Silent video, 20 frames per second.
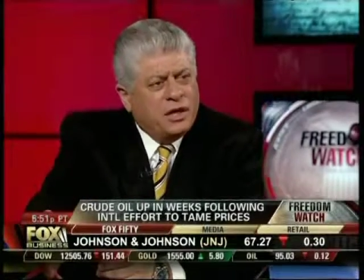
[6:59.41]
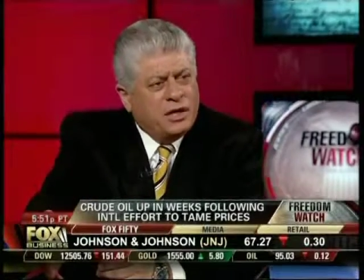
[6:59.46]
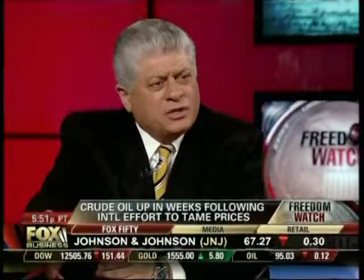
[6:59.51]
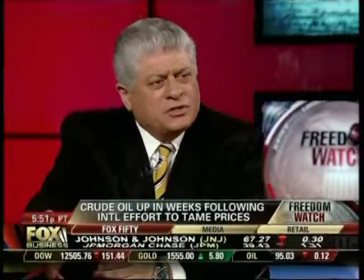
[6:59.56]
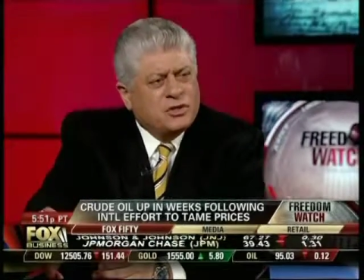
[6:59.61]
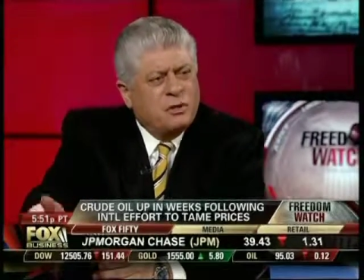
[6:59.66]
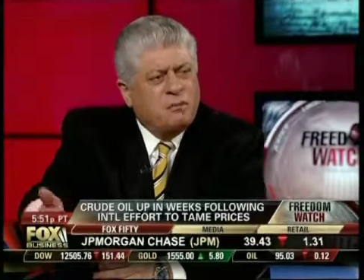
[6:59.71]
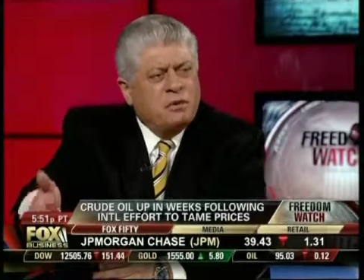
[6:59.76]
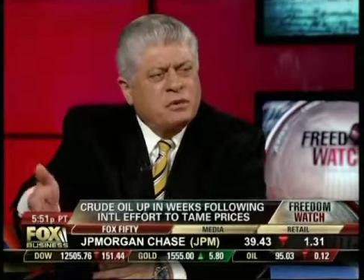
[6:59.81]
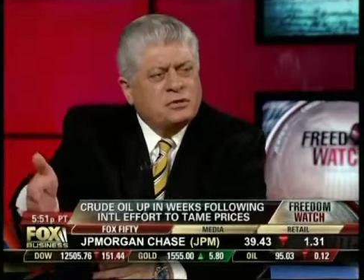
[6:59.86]

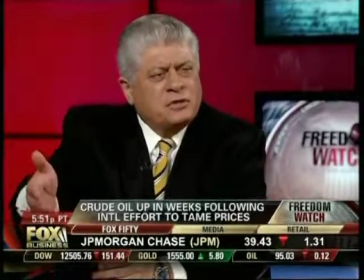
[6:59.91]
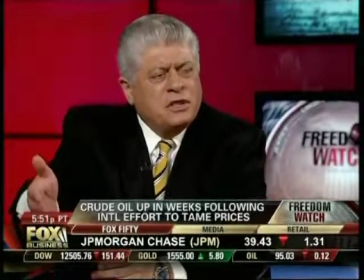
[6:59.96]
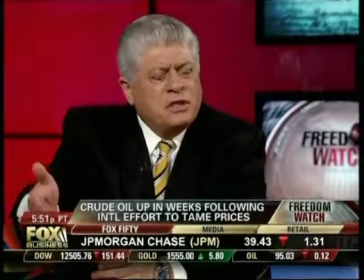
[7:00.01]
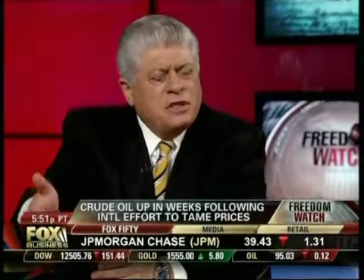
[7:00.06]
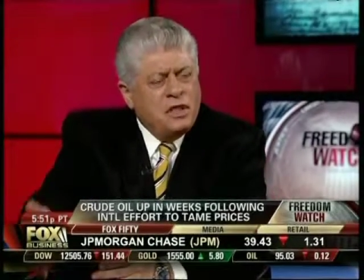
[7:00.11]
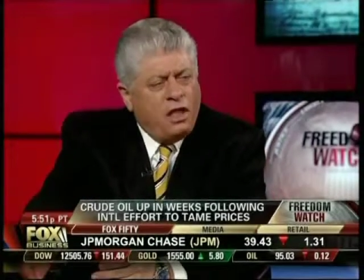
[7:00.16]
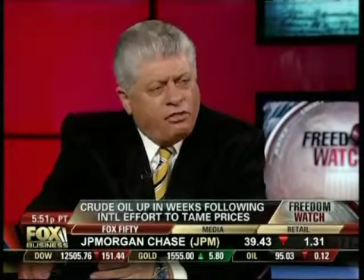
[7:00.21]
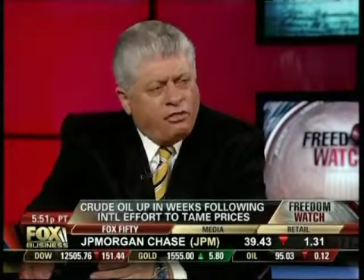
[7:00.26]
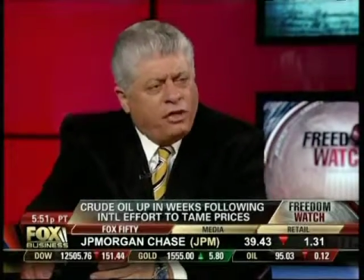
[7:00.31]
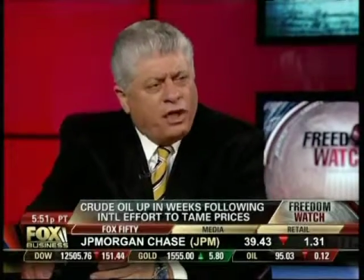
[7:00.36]
It's almost
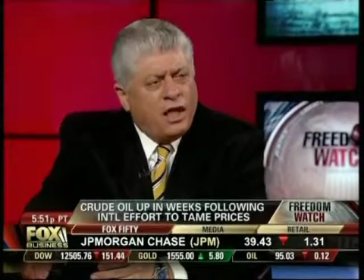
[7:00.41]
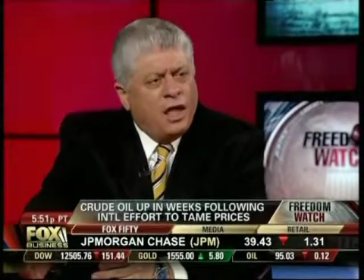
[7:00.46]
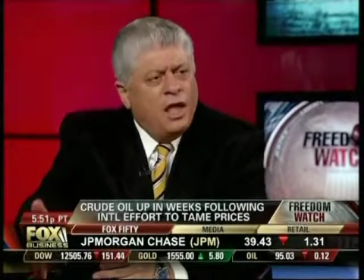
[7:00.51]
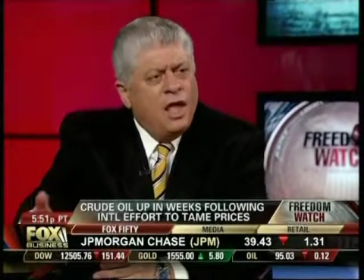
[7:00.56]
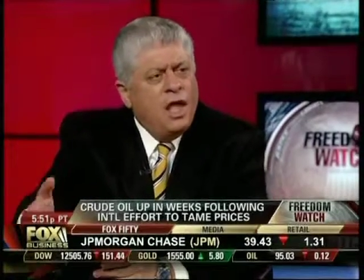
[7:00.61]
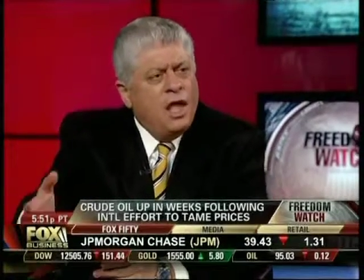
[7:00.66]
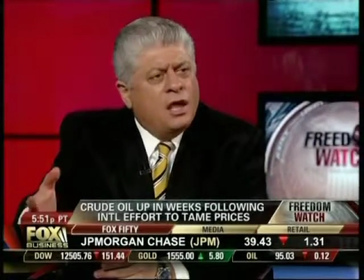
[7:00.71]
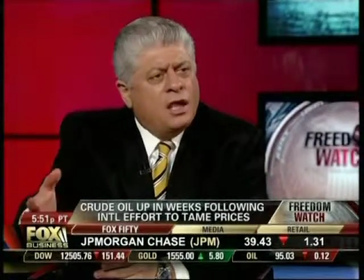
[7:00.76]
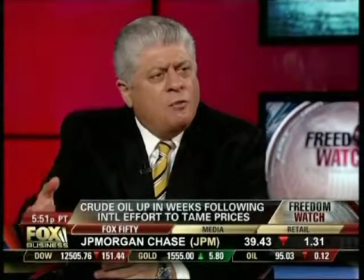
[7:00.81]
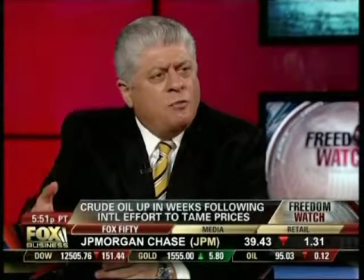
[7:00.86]
nothing
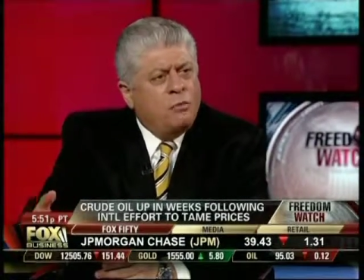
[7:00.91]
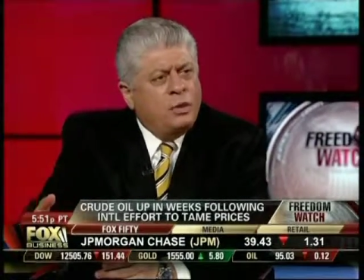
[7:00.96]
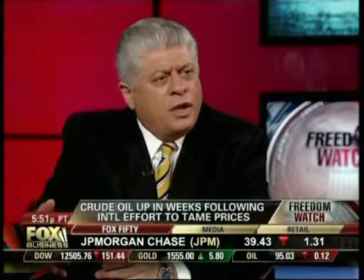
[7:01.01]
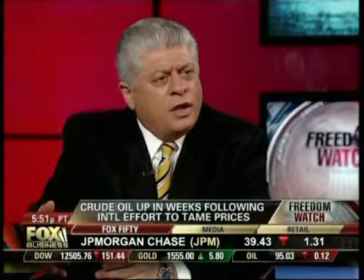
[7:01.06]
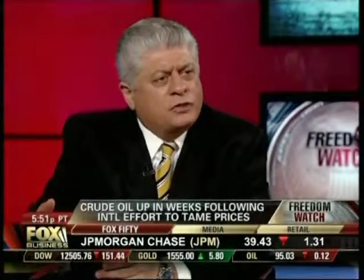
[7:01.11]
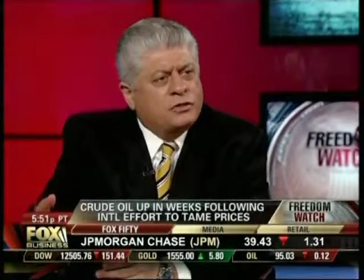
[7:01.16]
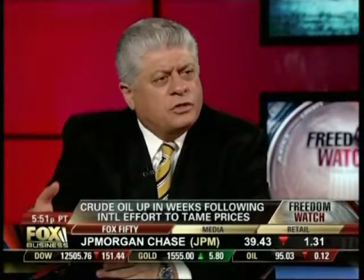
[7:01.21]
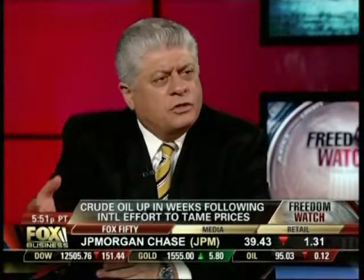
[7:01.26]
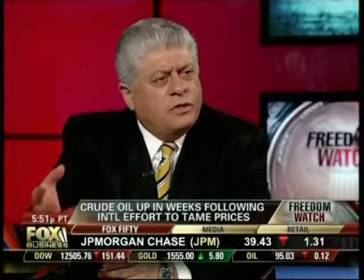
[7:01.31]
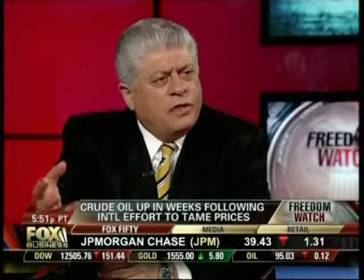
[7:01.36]

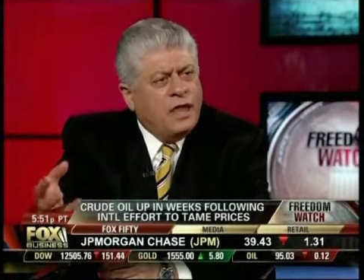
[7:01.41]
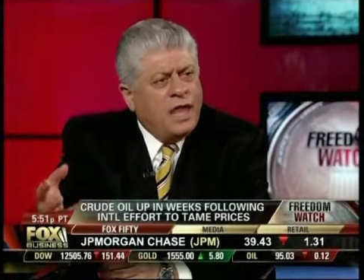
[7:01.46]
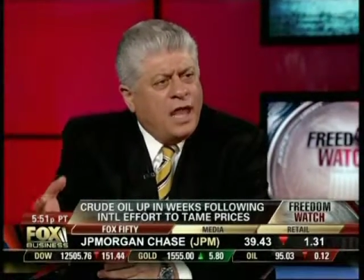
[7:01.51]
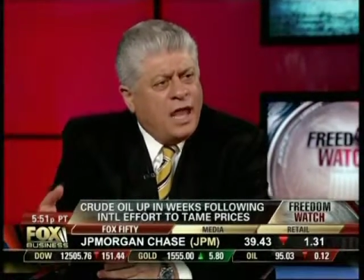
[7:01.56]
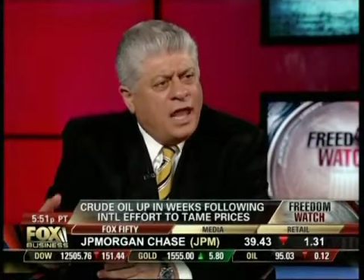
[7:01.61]
compared to the